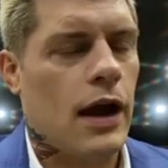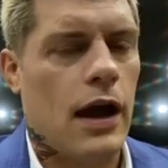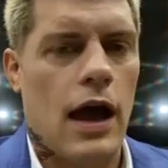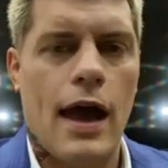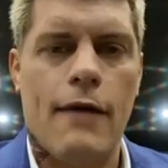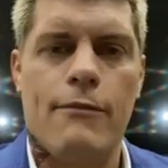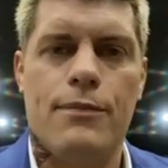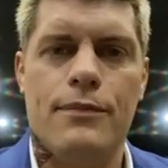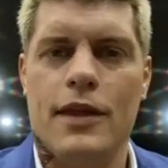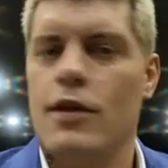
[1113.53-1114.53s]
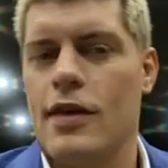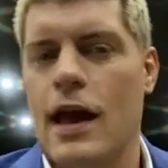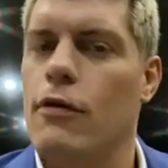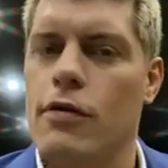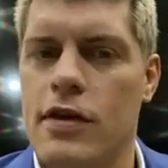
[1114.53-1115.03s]
I, I, have it
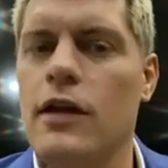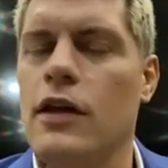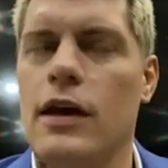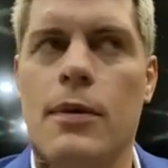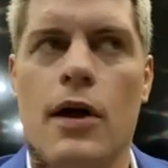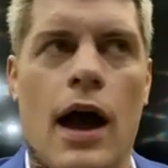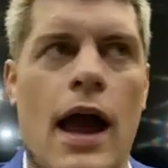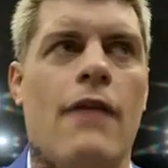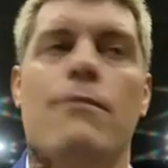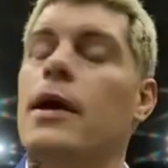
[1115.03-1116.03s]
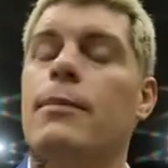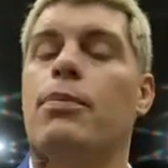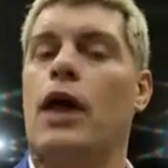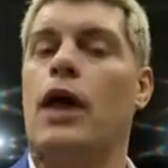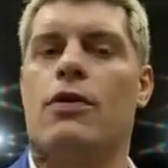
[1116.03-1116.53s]
sounds silly, but I have big
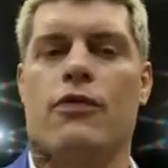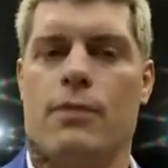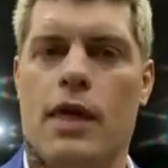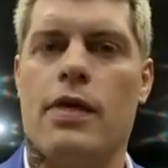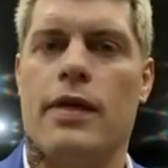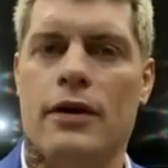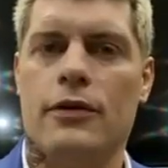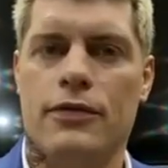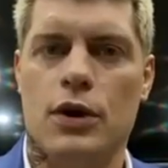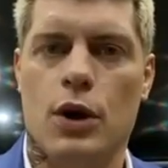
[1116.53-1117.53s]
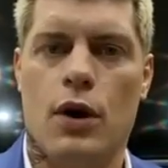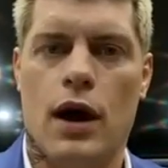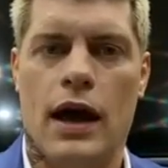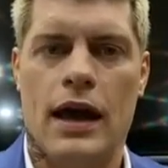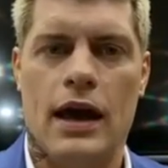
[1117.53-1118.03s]
plans for myself. You know,
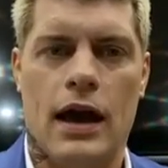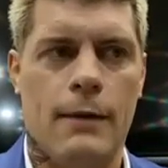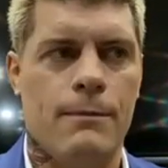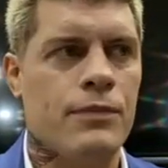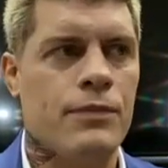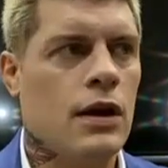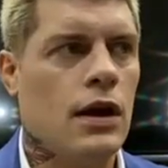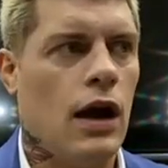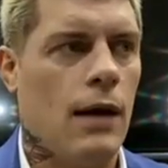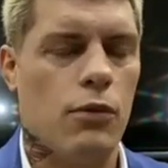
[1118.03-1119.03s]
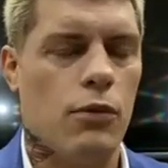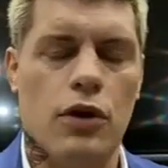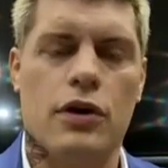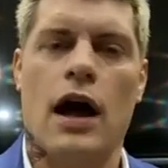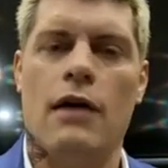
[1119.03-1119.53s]
I I'm I'm real
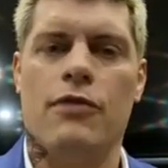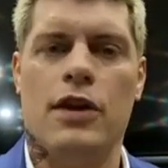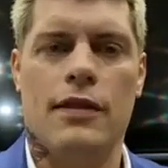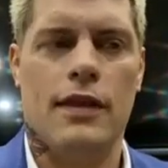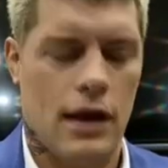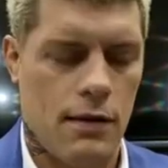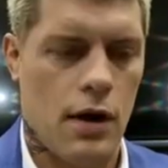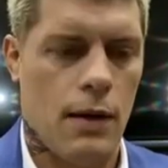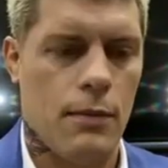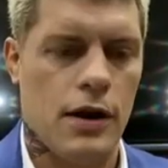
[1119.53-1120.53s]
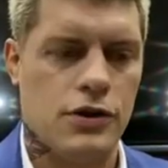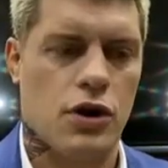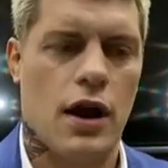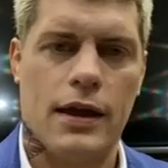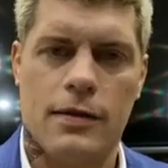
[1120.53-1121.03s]
confident that I'm I'm gonna
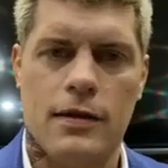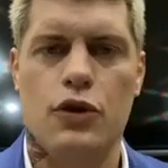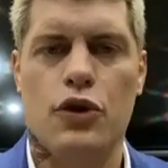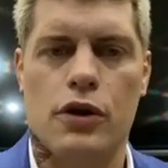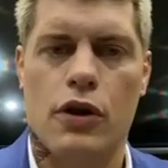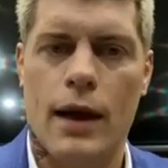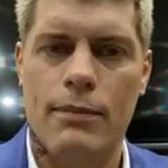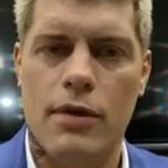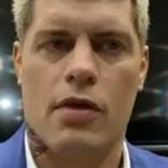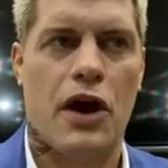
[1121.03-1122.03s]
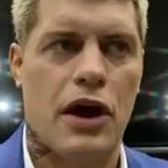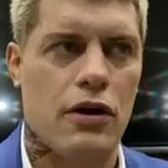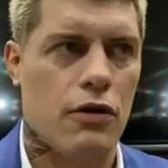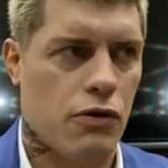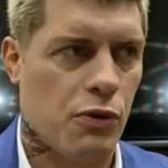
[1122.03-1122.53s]
try and continue to climb this ladder
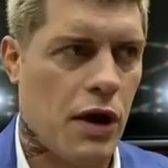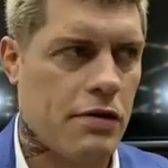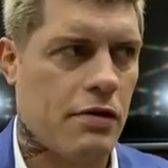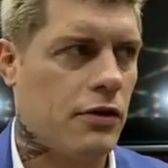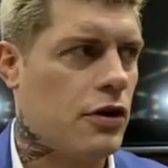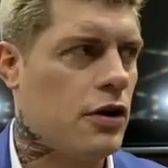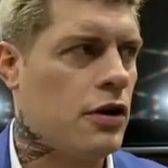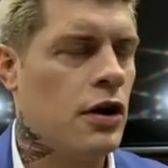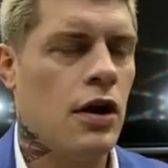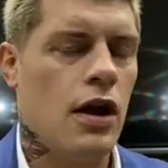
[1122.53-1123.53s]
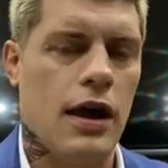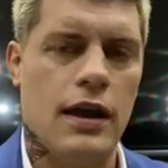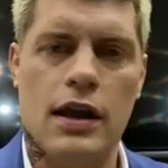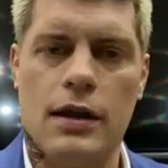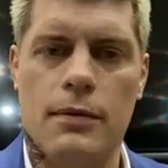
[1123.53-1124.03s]
as a wrestler mm-hmm.
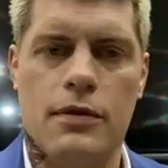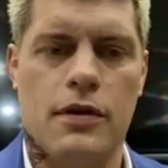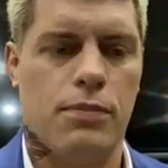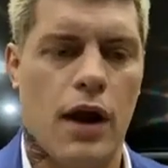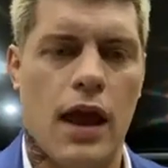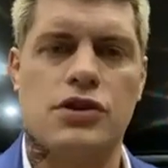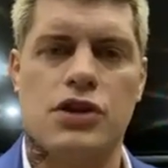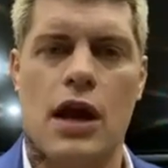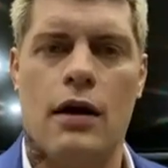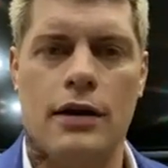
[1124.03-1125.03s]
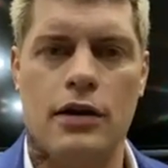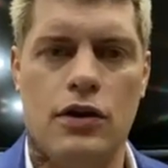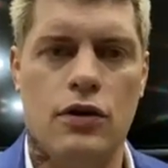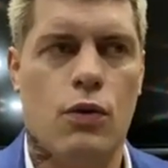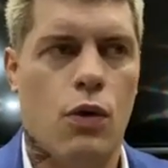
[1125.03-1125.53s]
and to, to, branch out into
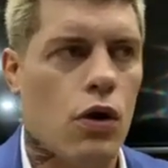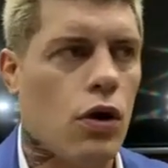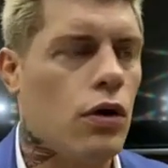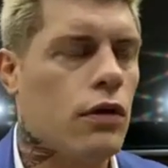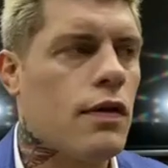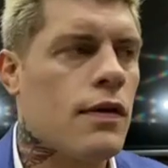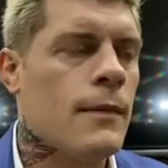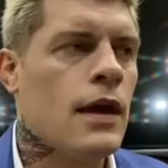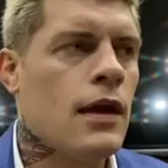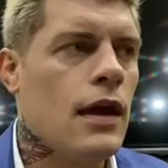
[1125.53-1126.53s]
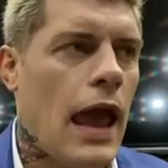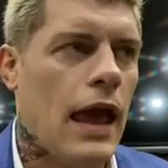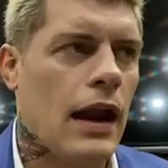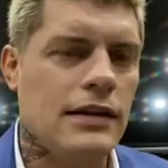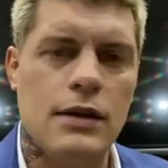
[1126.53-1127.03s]
new worlds.
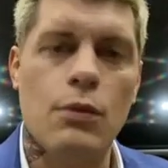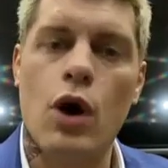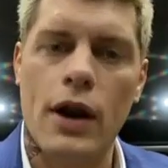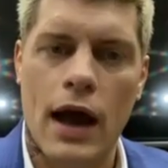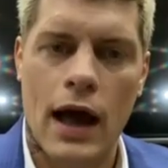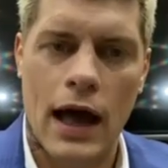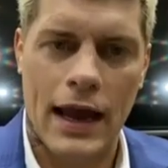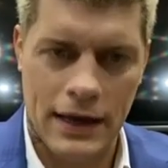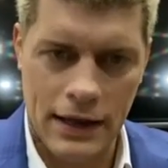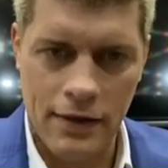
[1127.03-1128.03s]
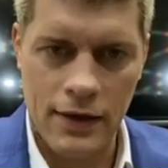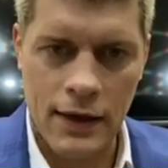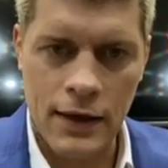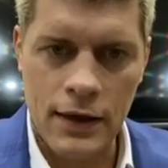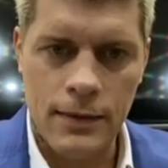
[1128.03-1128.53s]
And I didn't want to hide
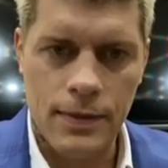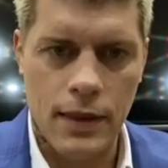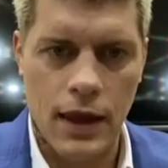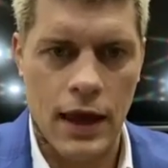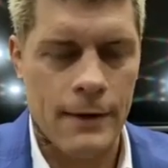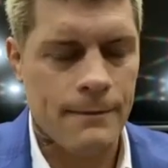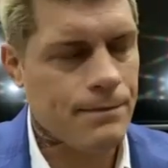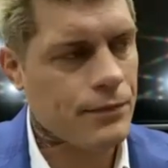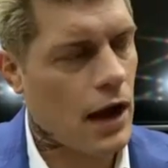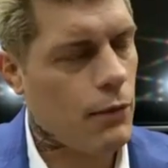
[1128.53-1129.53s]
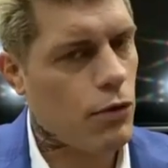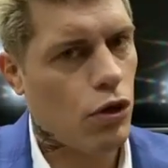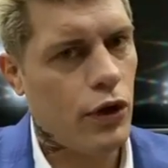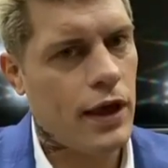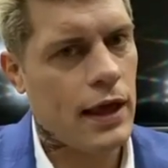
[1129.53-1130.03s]
it. Okay. And I was
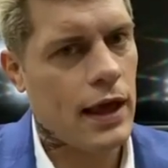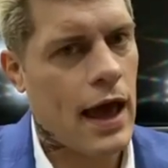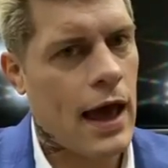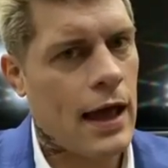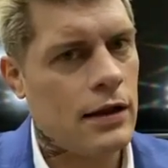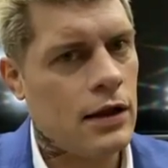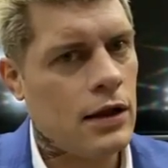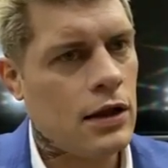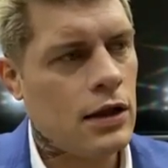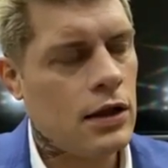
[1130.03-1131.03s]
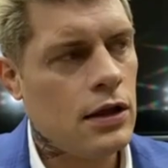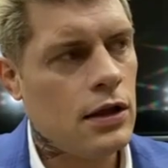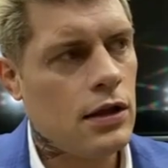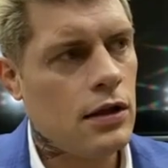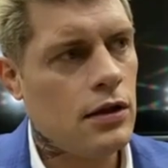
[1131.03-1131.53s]
looking at
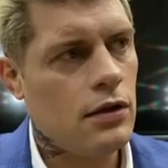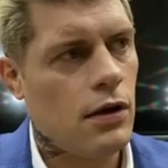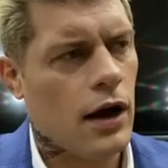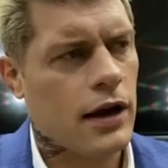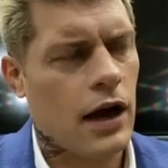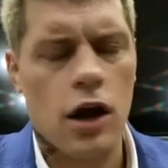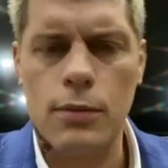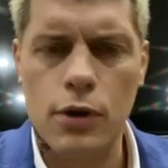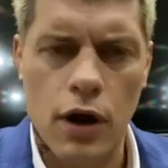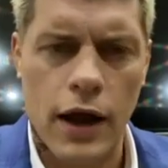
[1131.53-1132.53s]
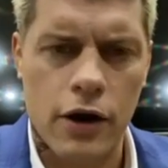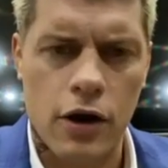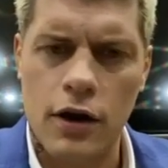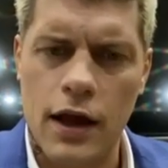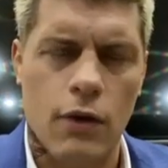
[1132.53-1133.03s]
uh, Conor
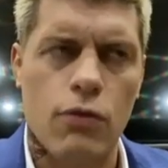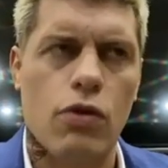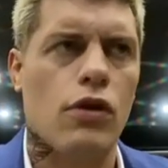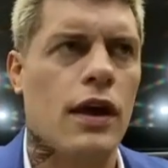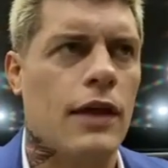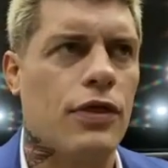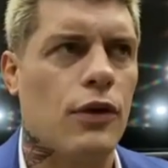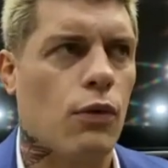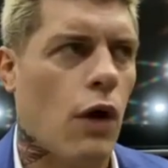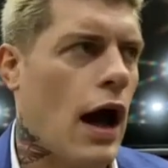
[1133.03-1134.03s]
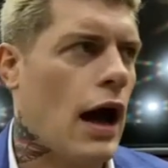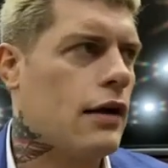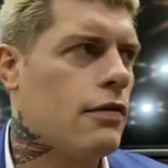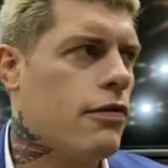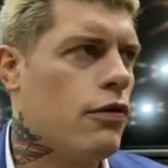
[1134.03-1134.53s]
McGregor and I was looking at The Rock,
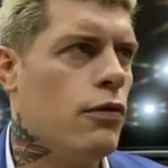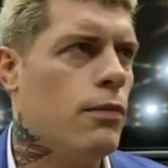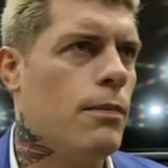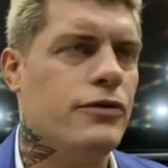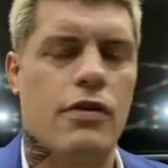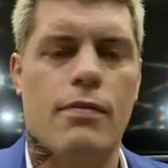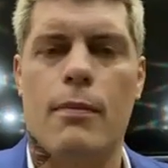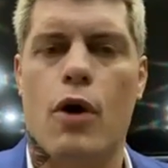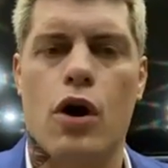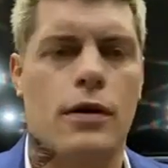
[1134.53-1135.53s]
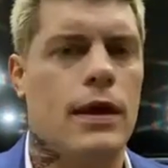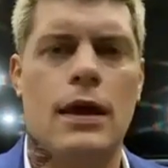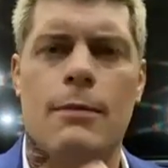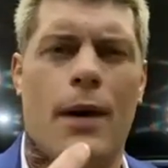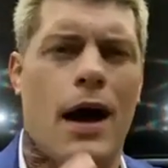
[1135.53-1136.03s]
two just
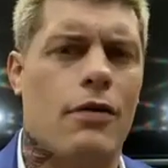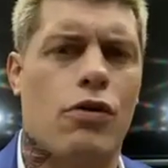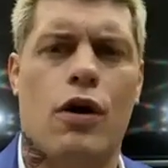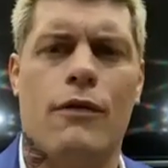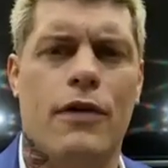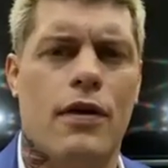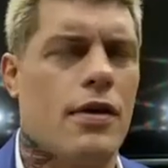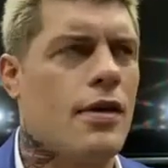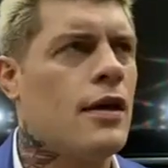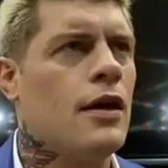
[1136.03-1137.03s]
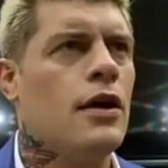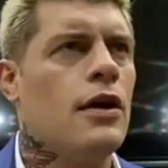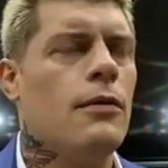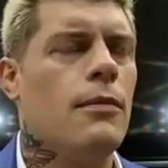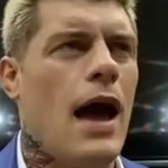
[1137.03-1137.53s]
marquee box office
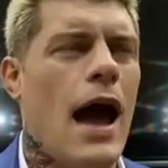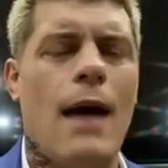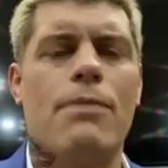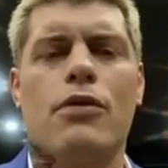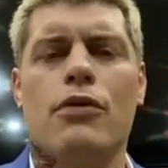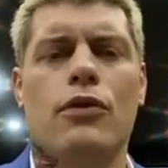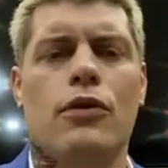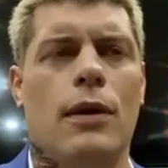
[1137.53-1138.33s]
absolute.